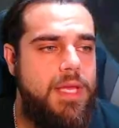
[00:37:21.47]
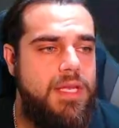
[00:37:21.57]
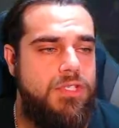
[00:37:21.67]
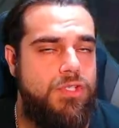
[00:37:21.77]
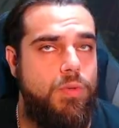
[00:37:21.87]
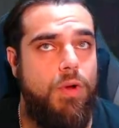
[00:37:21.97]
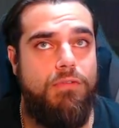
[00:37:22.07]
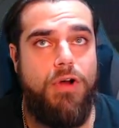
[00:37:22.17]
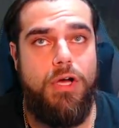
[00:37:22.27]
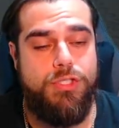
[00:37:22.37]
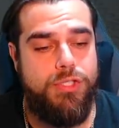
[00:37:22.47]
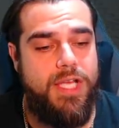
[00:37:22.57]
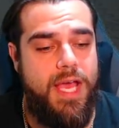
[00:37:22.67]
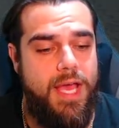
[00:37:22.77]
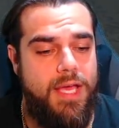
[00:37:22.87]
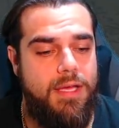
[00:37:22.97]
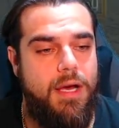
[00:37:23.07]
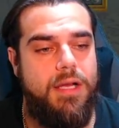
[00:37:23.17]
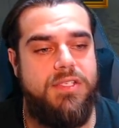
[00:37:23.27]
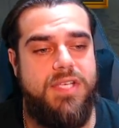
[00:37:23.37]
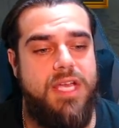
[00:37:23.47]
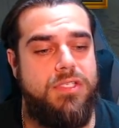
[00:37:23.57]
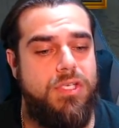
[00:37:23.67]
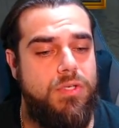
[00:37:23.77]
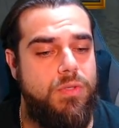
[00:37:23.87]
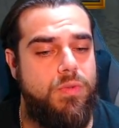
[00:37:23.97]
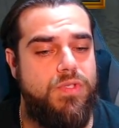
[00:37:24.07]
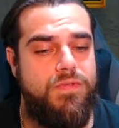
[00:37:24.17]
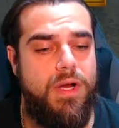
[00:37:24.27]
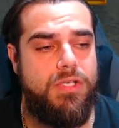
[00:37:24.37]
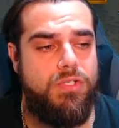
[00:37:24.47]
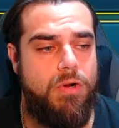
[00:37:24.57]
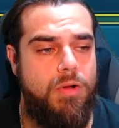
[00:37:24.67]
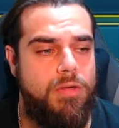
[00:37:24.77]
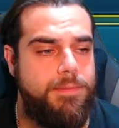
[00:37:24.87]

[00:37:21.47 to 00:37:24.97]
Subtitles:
he's doing over 100k on his A2. It's very strong.